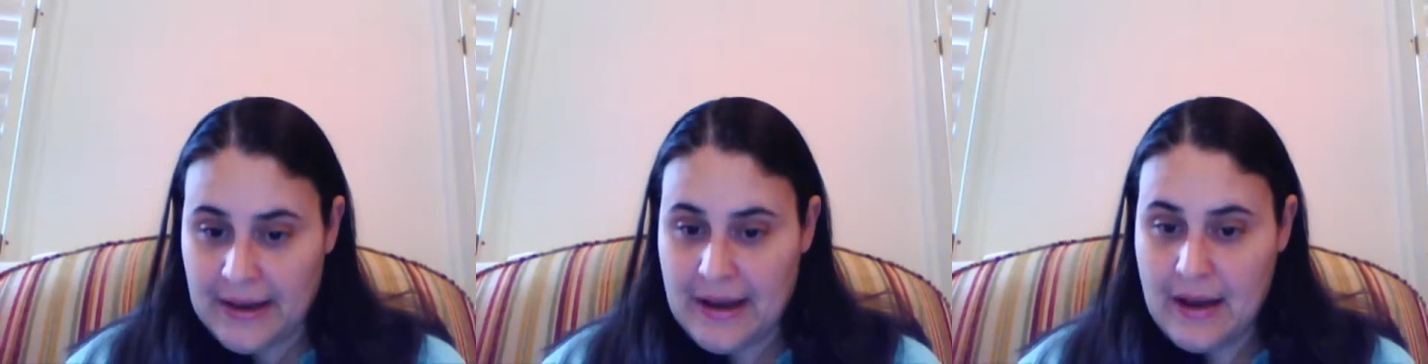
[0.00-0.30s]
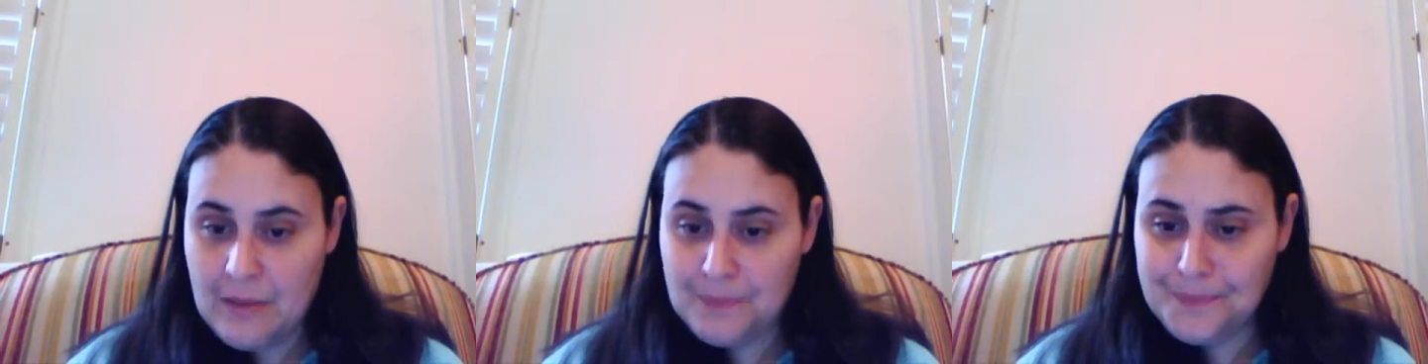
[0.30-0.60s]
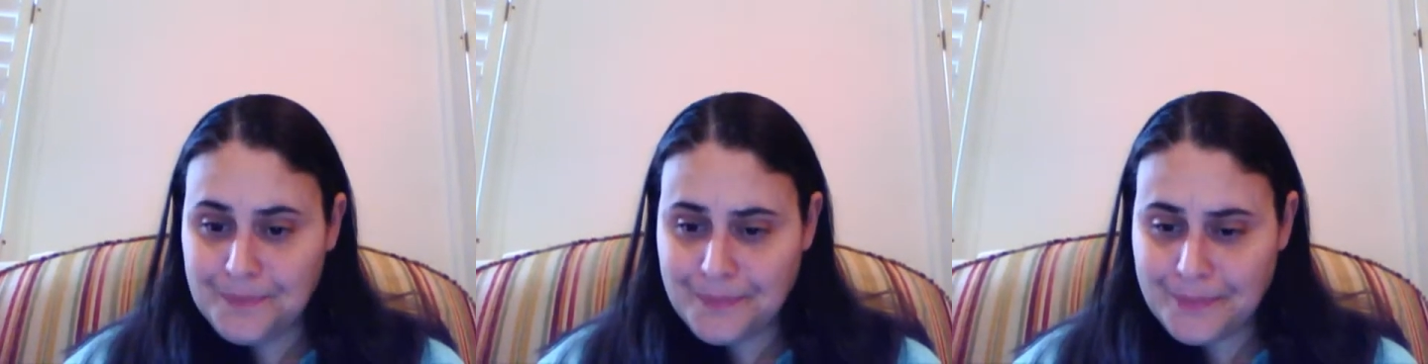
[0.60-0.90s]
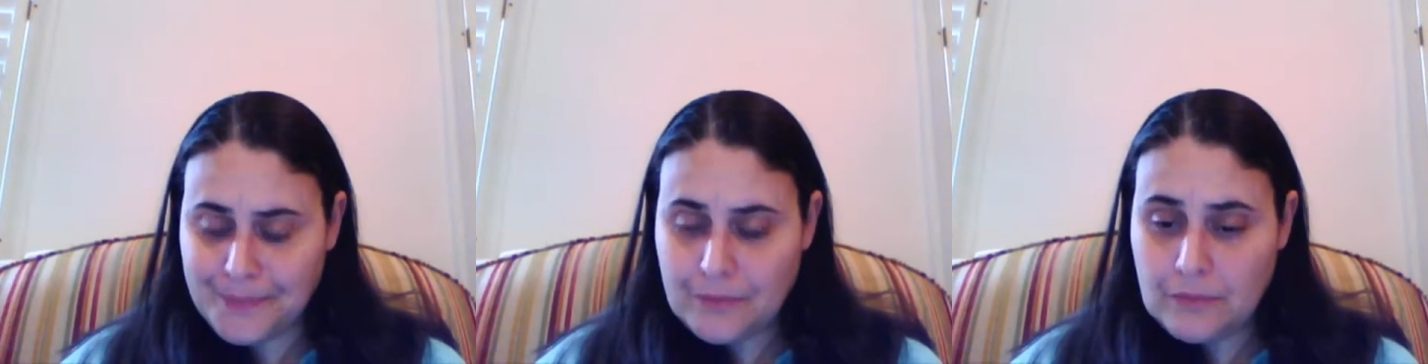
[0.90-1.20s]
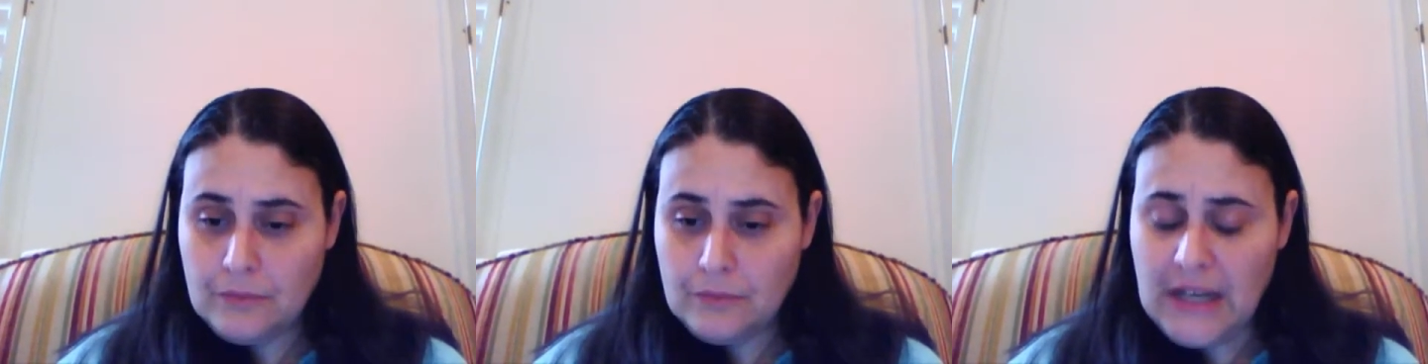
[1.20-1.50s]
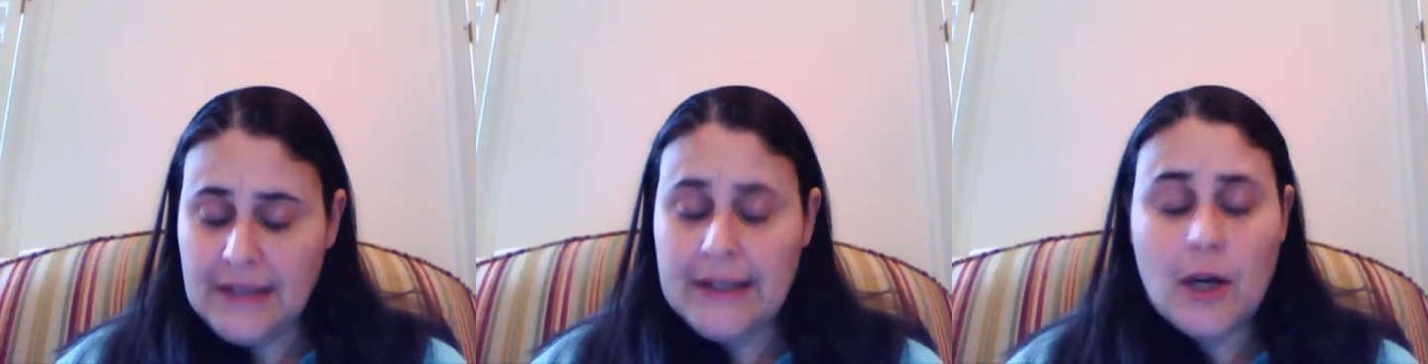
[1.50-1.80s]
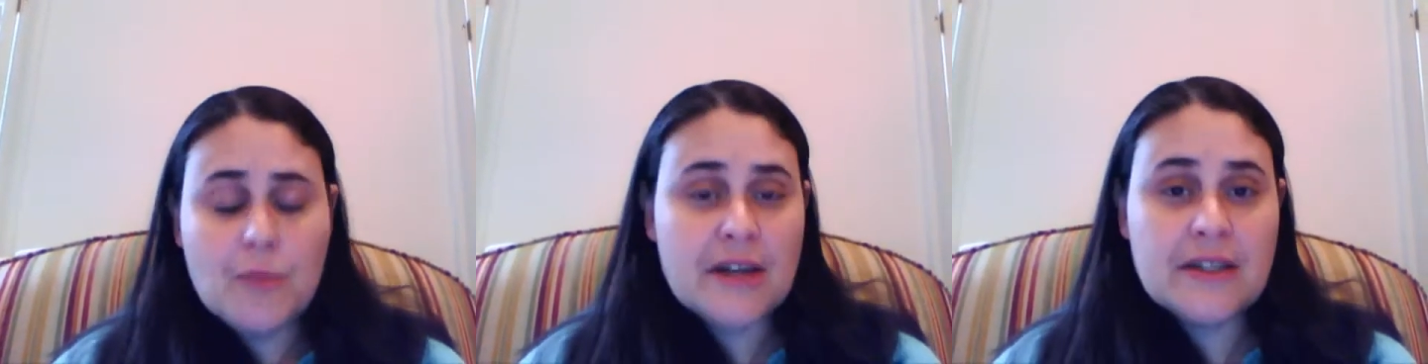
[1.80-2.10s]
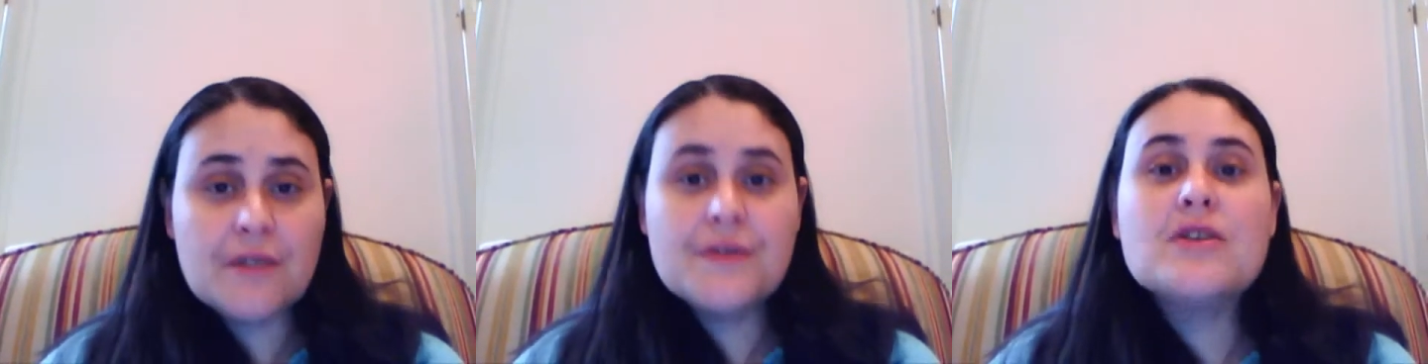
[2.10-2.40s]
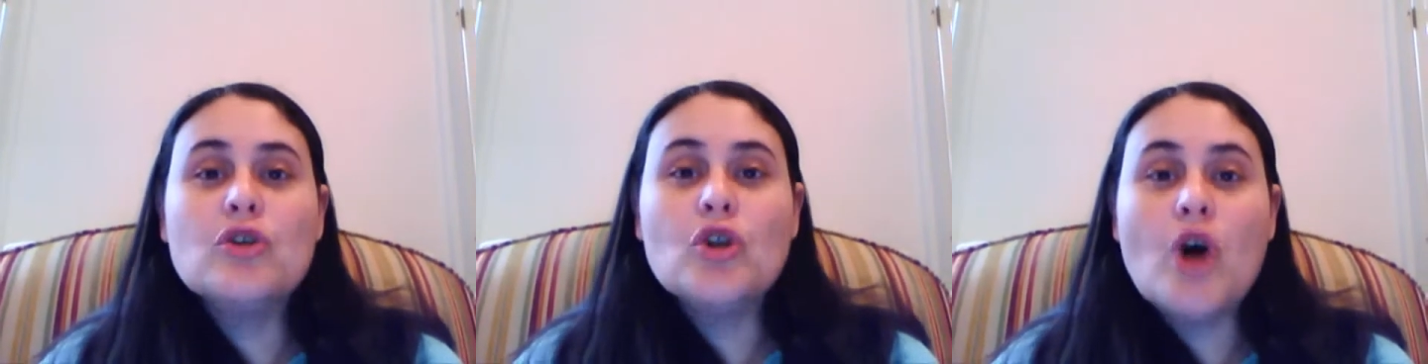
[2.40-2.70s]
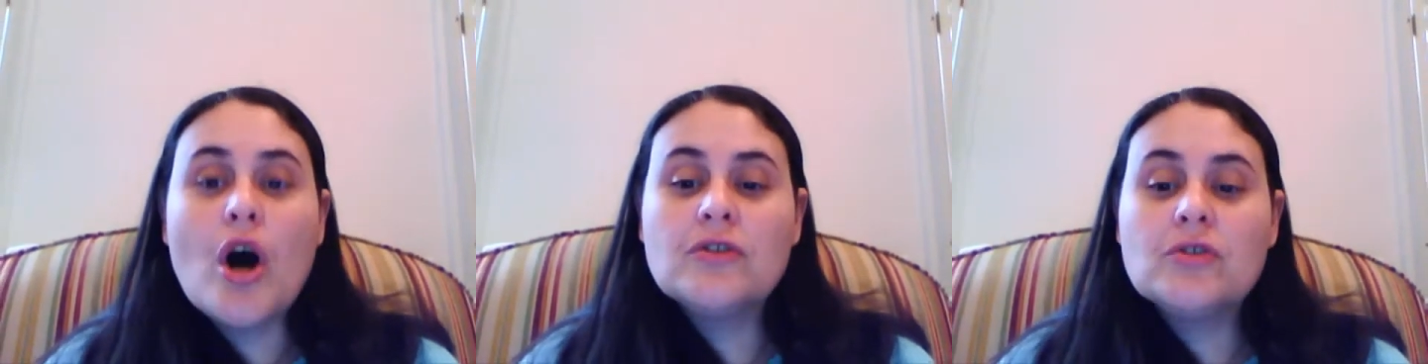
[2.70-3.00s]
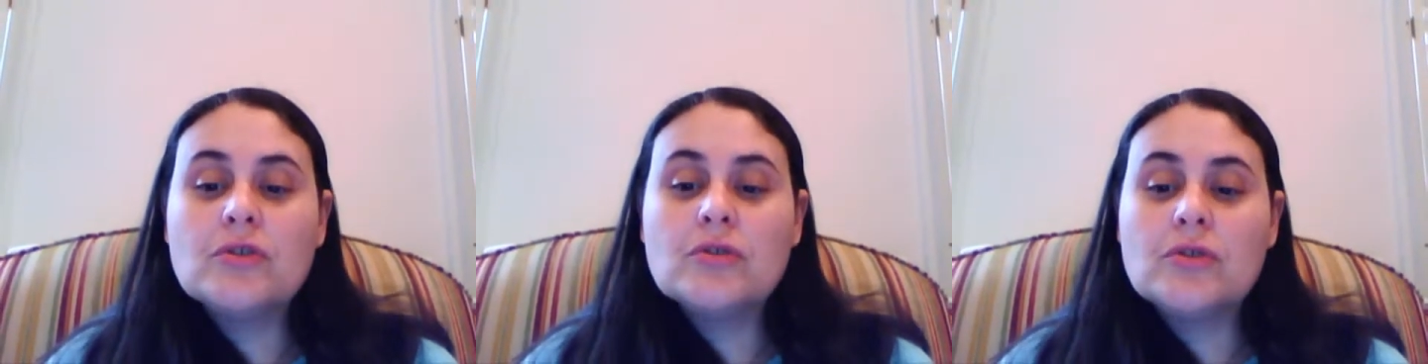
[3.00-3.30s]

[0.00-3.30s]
The objective is not